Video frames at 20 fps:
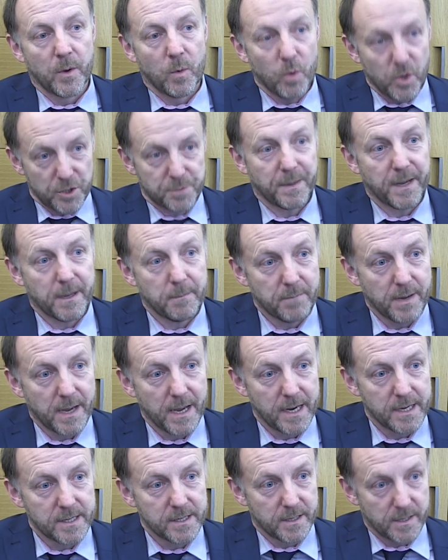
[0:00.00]
what's being
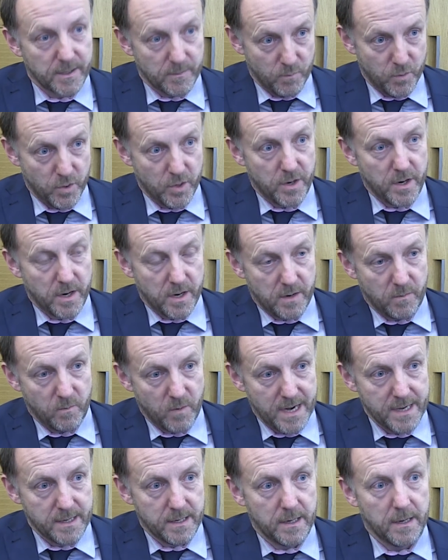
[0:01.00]
paid and where and
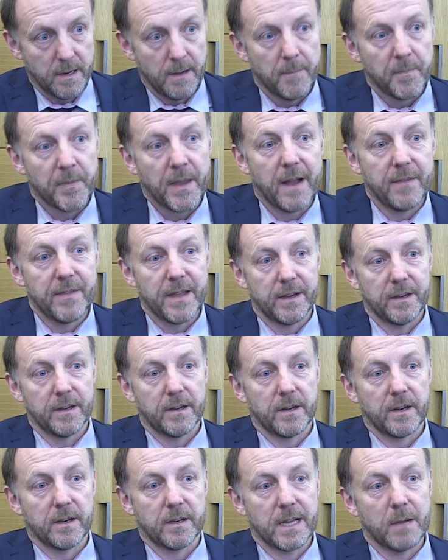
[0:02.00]
when. And then
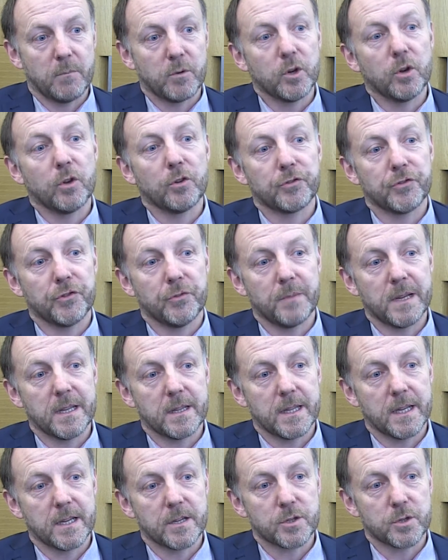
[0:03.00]
that would also mean
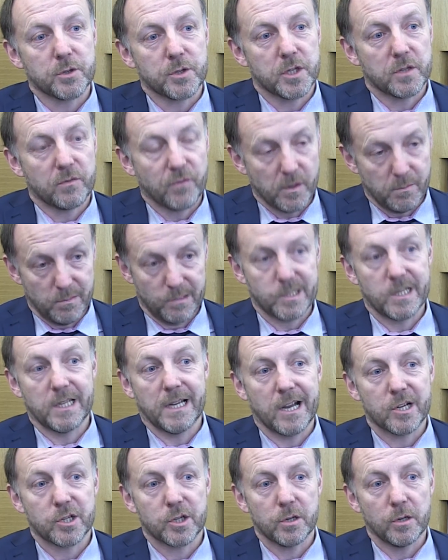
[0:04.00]
things such as, for a
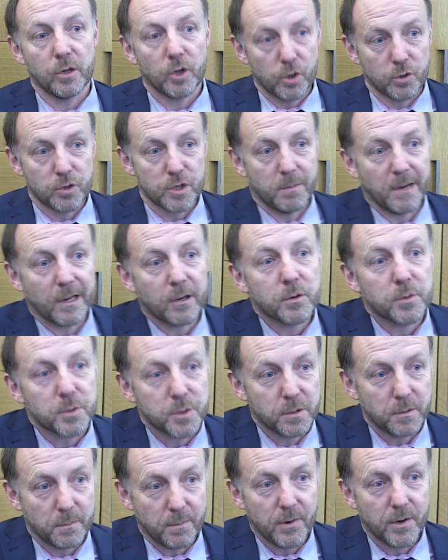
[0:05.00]
multinational,
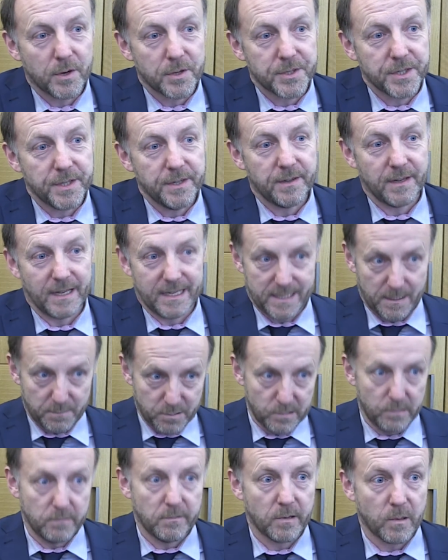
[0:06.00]
country-by-country reporting is
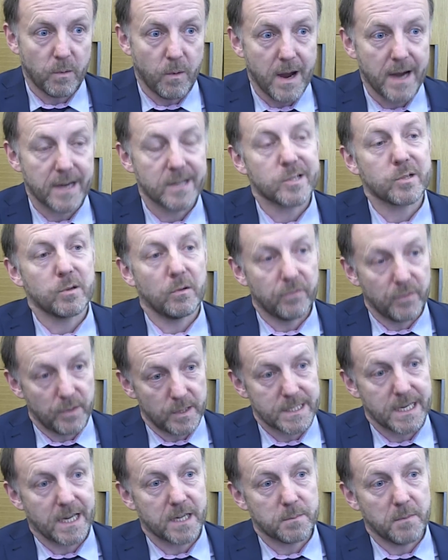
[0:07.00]
absolutely required, and so fair
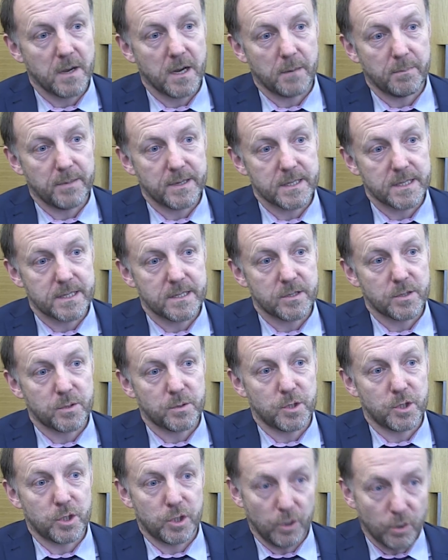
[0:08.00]
tax mark businesses
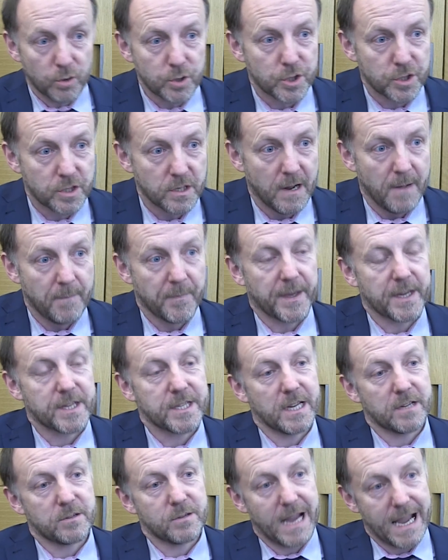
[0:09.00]
such as Lush,
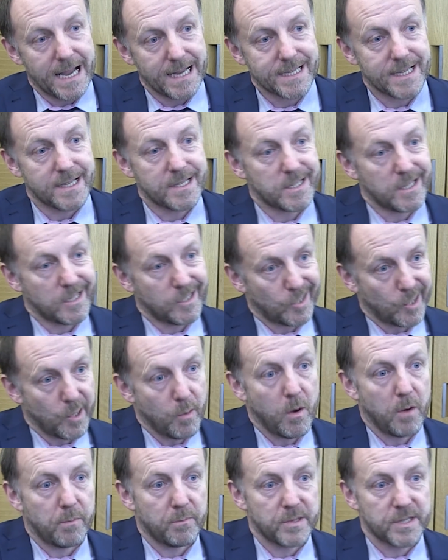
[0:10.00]
etc., SSE, the
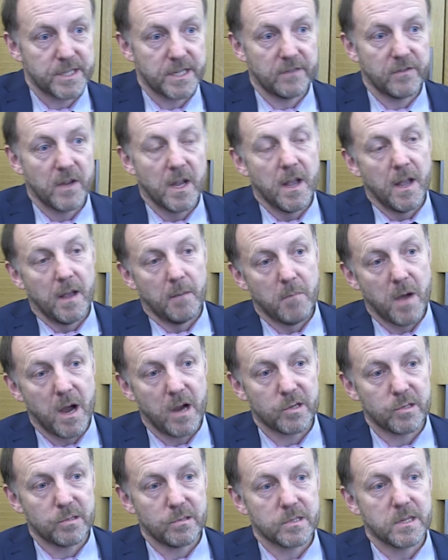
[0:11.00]
cooperative,
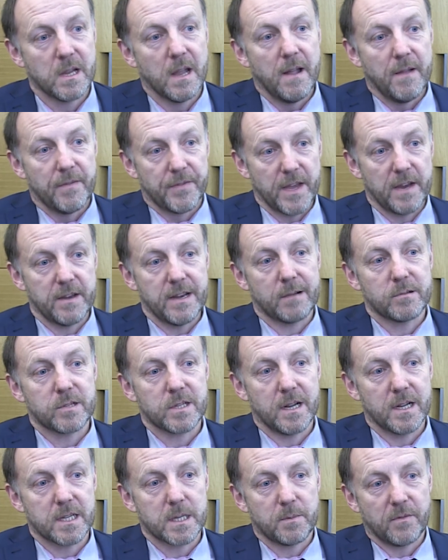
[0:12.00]
Marshalls, they now
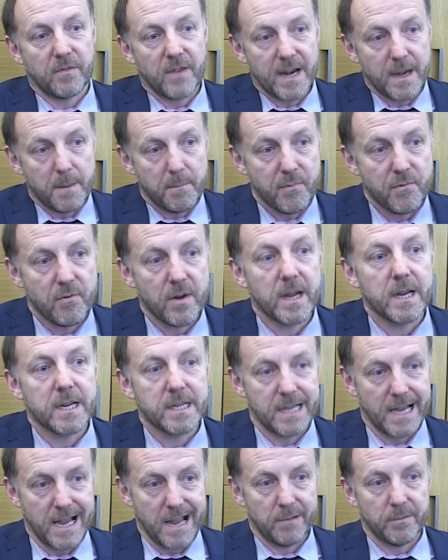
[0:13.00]
start to provide a
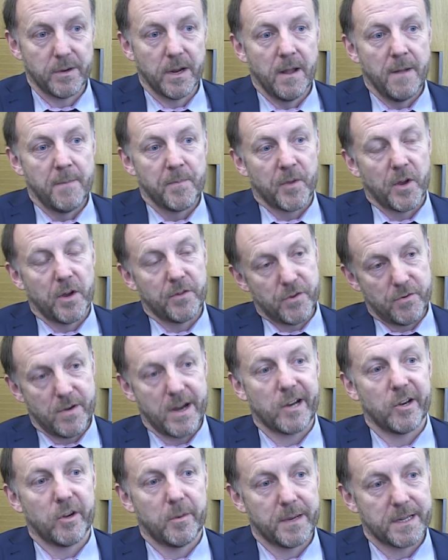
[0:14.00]
breakdown of their
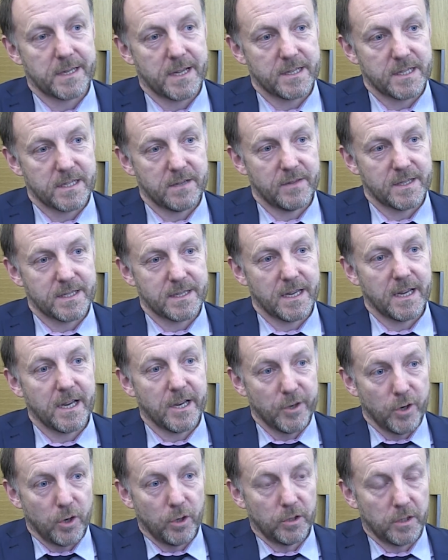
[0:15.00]
economic activity
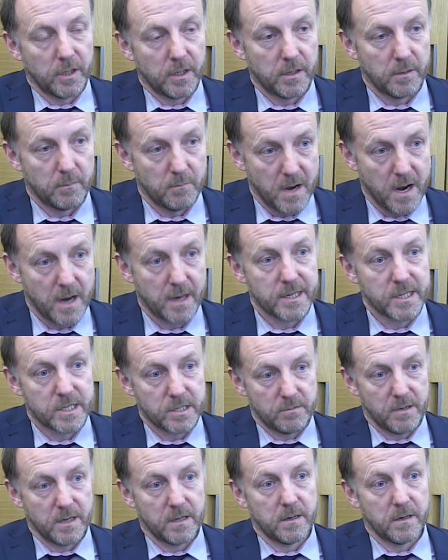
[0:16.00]
in all the markets
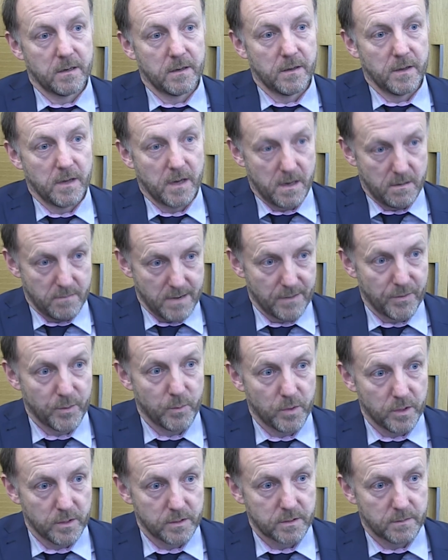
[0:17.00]
they're in around the
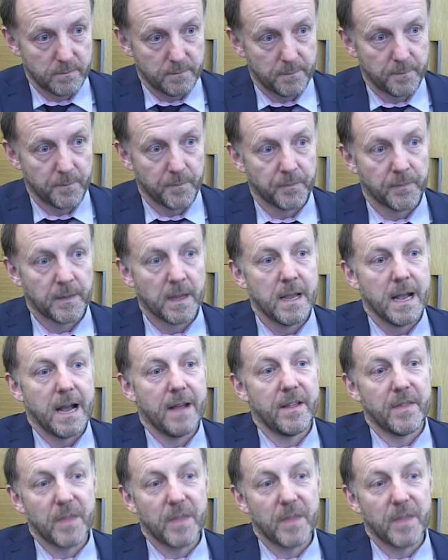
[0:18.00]
world. And